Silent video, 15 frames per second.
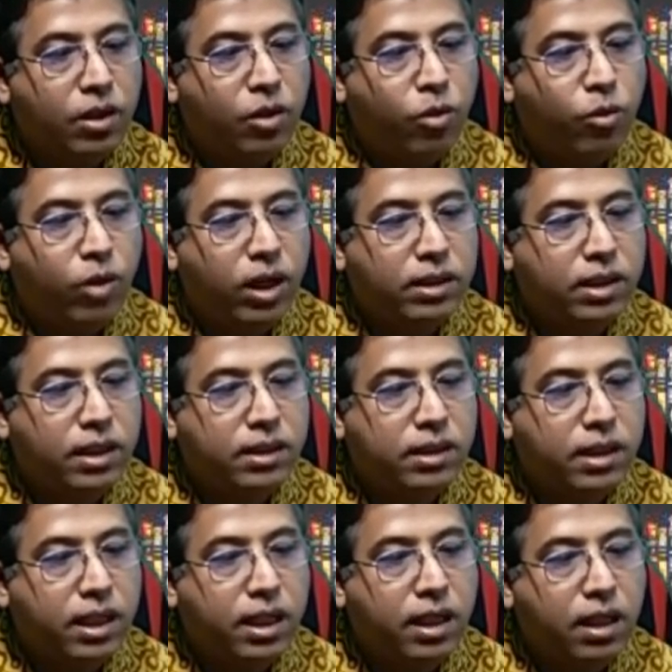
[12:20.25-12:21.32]
wash the
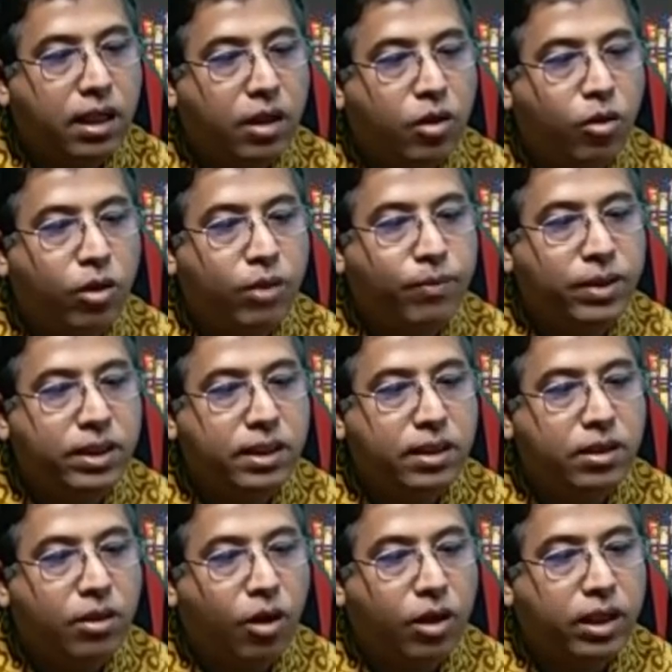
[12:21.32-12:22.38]
skin, no emesis
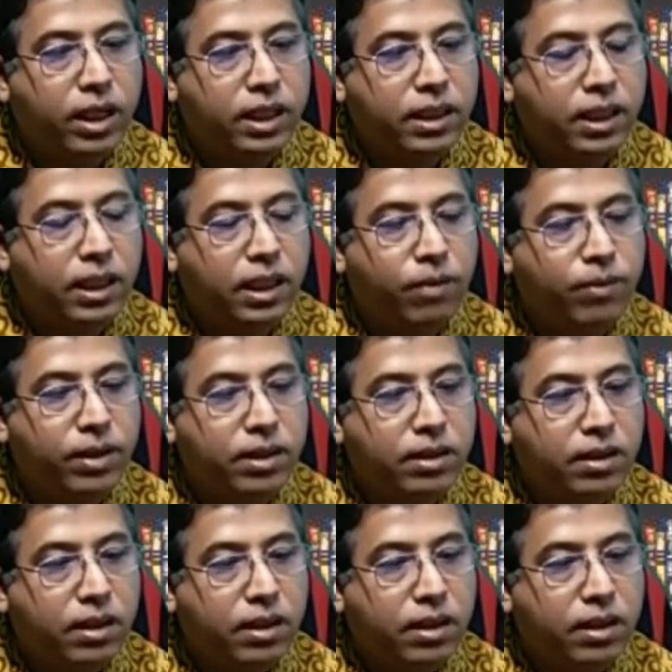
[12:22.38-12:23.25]
or gastric lavage,